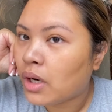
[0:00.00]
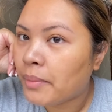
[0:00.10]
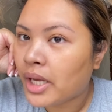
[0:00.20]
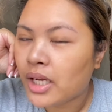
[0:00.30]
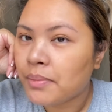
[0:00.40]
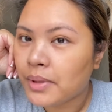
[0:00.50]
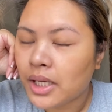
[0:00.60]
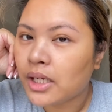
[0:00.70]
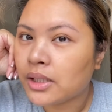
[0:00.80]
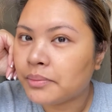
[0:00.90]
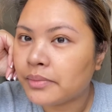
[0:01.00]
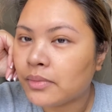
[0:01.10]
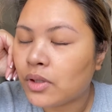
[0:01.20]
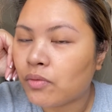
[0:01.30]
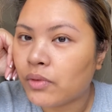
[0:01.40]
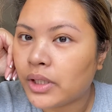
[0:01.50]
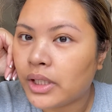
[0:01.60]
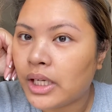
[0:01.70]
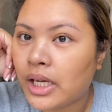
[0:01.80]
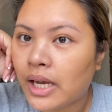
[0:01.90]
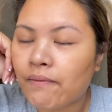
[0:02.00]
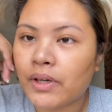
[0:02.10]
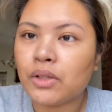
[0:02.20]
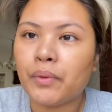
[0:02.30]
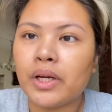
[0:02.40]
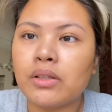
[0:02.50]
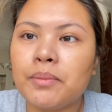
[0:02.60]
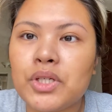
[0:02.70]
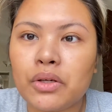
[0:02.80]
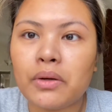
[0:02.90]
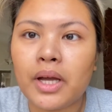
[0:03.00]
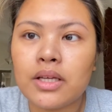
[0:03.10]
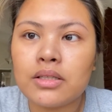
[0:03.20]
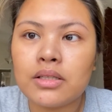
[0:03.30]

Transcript: makeup, really in front of the window. Let me show you guys.